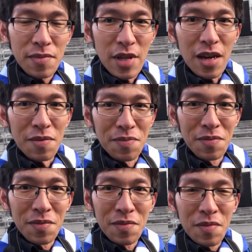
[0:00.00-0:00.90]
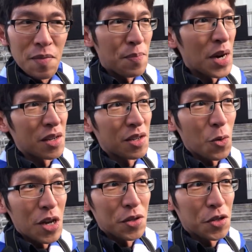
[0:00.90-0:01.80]
Yeah, but
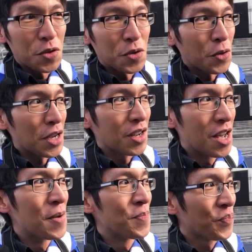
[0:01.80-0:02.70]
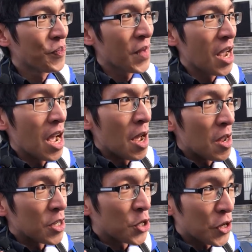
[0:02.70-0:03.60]
we're still doing
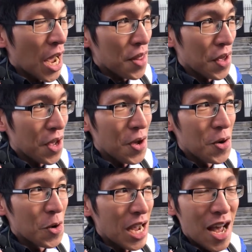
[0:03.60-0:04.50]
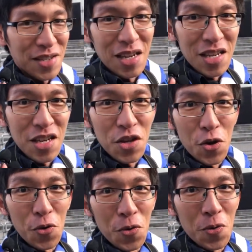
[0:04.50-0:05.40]
together as an
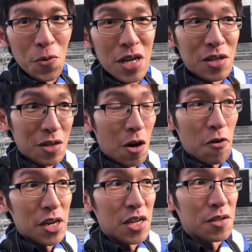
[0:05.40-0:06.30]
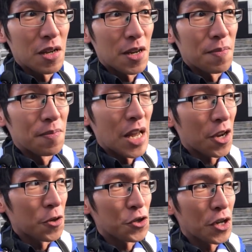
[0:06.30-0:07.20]
EU. We've already
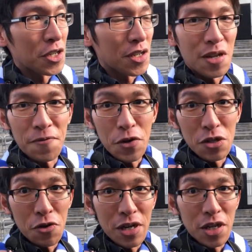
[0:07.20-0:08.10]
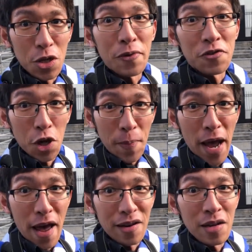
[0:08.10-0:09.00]
negotiated the free trade deal with
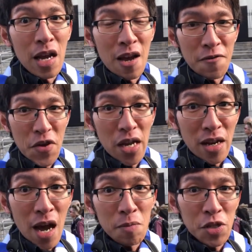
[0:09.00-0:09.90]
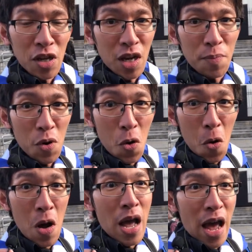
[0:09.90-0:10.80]
Japan, Vietnam, Singapore,
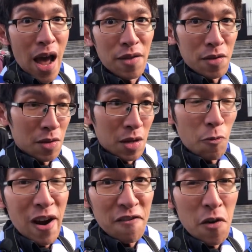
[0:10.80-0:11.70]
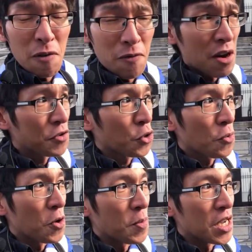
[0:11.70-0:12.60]
and very soon
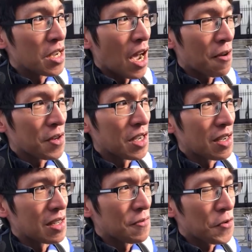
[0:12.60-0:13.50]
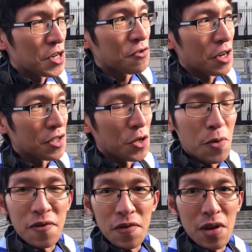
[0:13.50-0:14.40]
we'll be have a free trade deal with